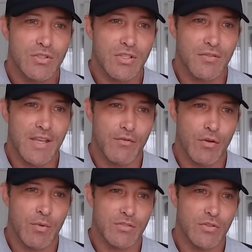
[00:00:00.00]
Joseph, thank you
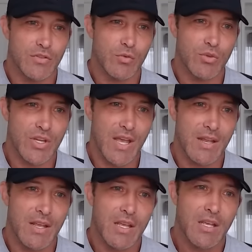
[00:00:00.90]
very much for the super
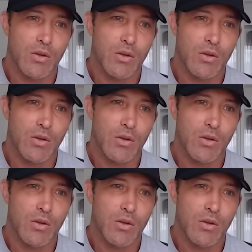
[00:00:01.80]
chat.